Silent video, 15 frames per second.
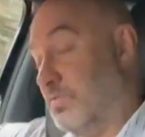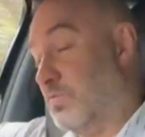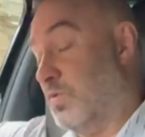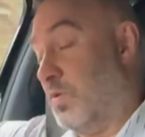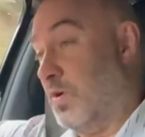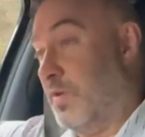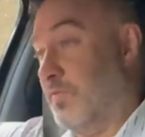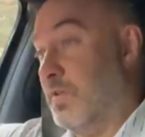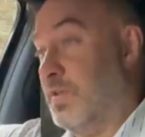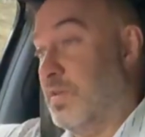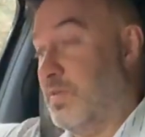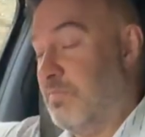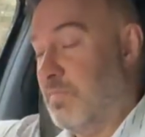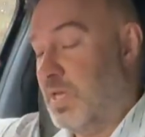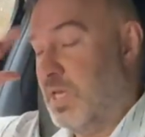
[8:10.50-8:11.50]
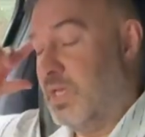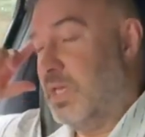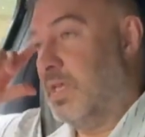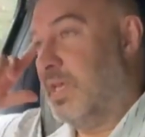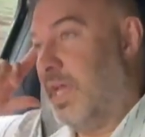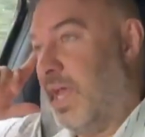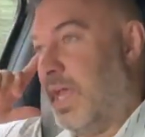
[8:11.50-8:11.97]
driving,
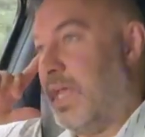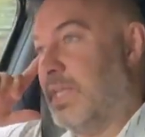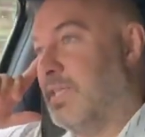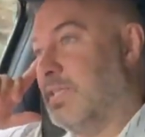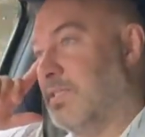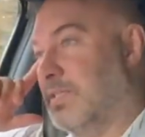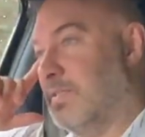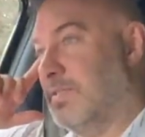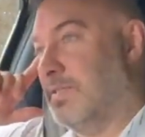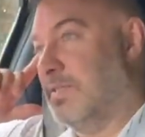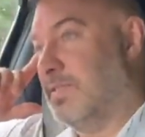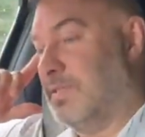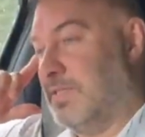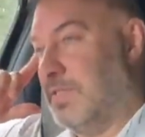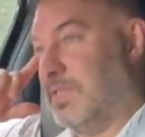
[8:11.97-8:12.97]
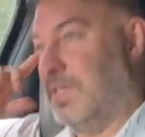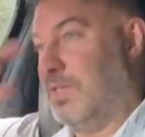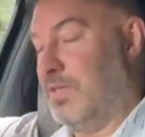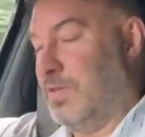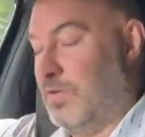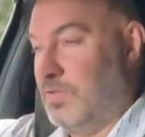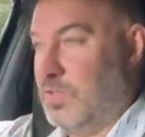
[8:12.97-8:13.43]
and you
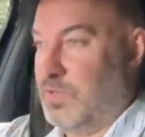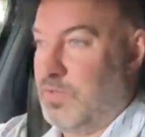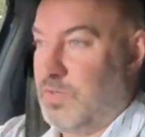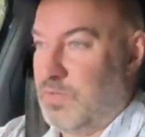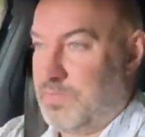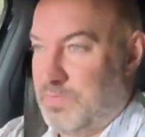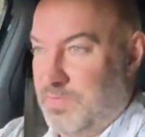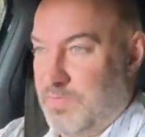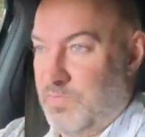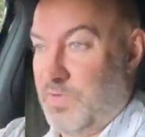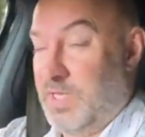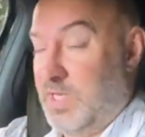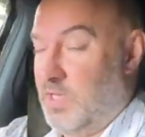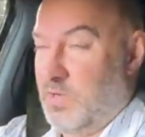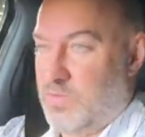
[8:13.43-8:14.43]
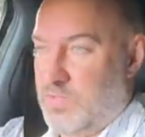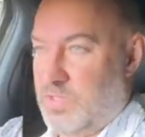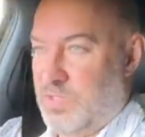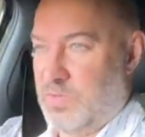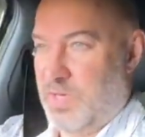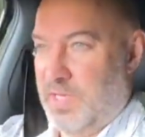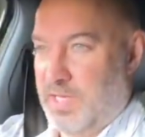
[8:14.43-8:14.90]
know, you've got to really
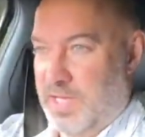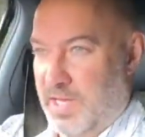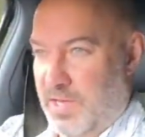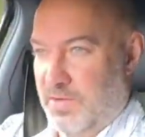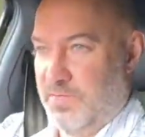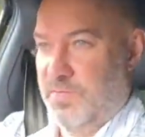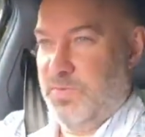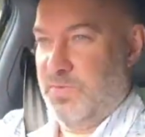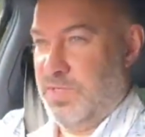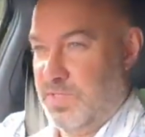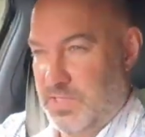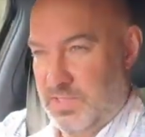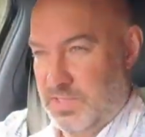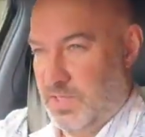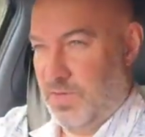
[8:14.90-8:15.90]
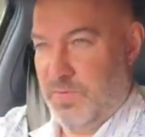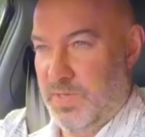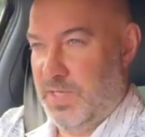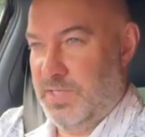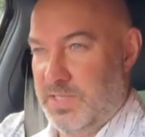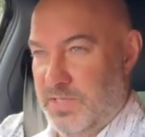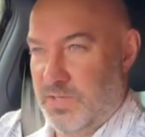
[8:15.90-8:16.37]
concentrate on that. I feel this is so
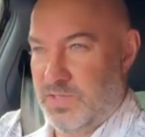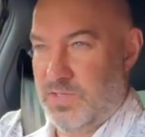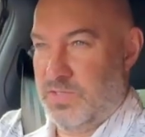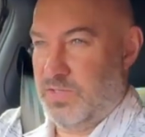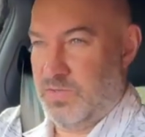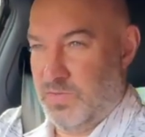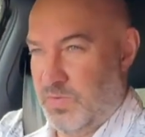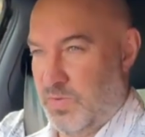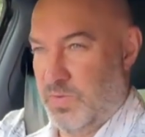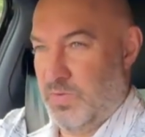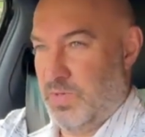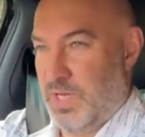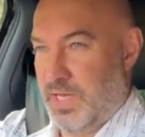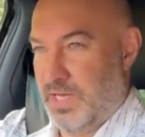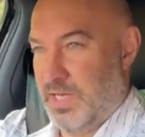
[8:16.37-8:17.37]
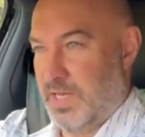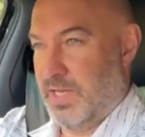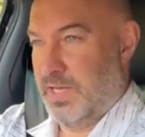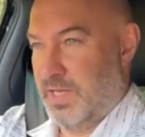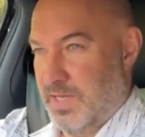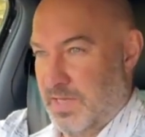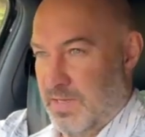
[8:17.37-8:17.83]
easy, I could just talk all day,
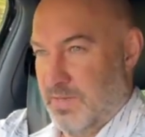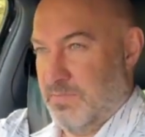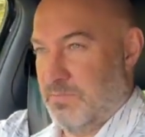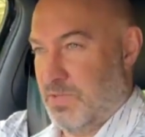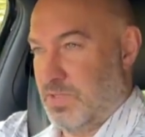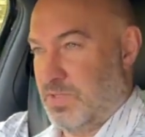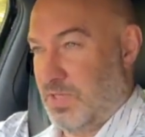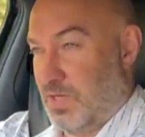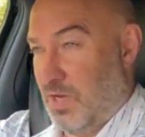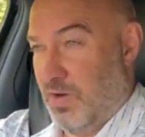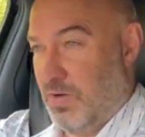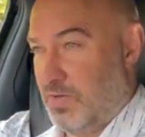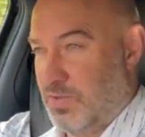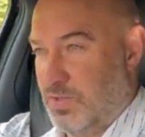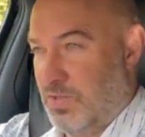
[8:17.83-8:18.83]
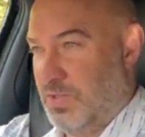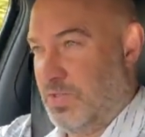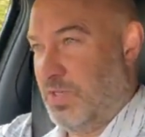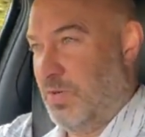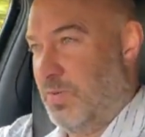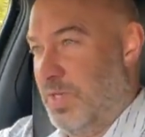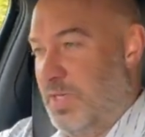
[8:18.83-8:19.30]
because the car's just
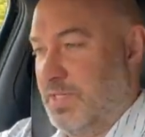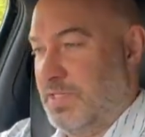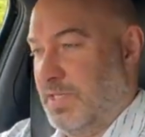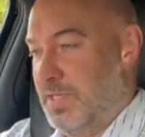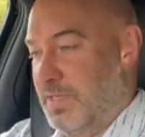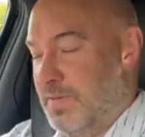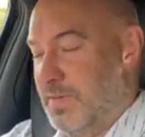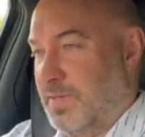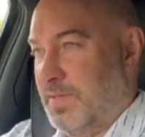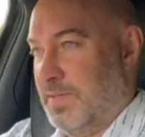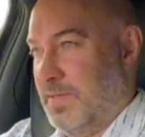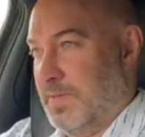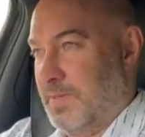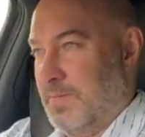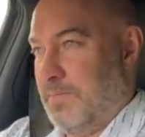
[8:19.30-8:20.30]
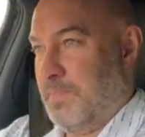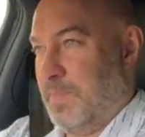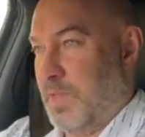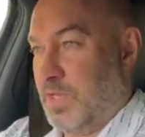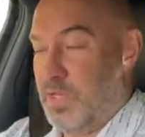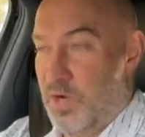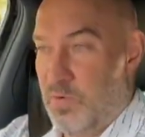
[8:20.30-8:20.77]
so easy.
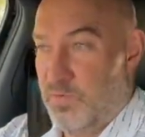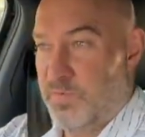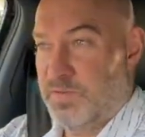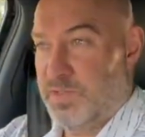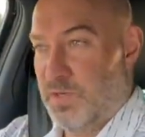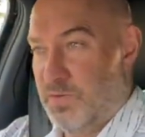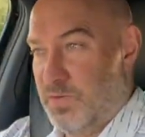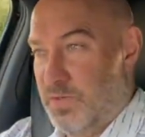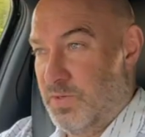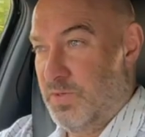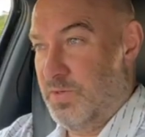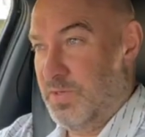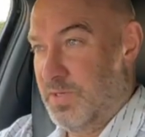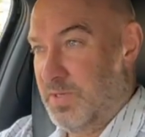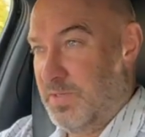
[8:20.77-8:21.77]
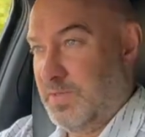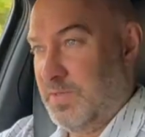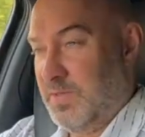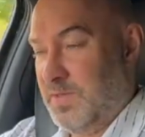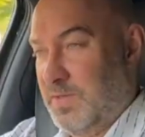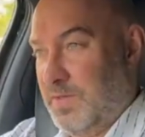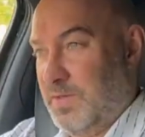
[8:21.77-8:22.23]
The Golf's so good.
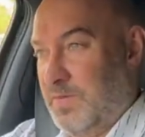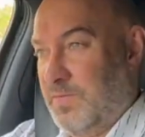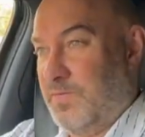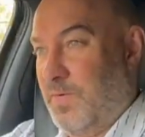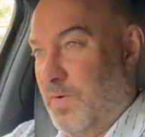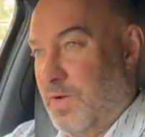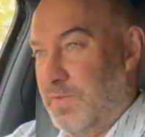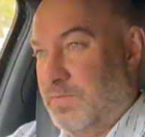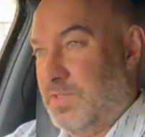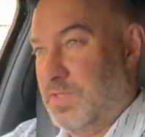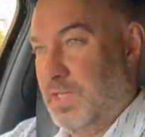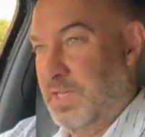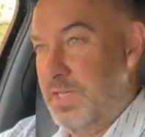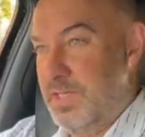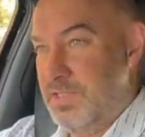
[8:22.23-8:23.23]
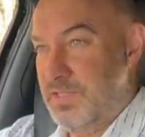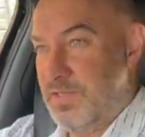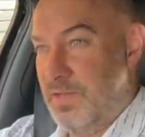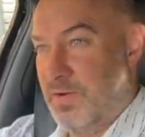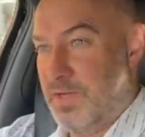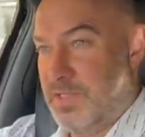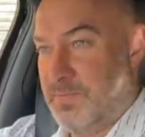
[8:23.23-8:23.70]
5 seats,
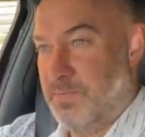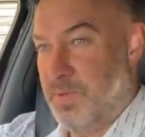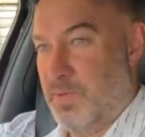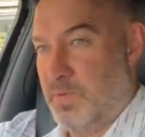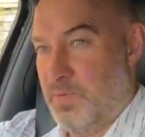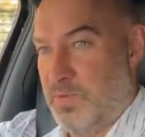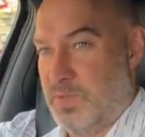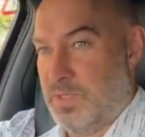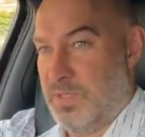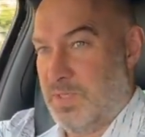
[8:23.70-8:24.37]
nice boot,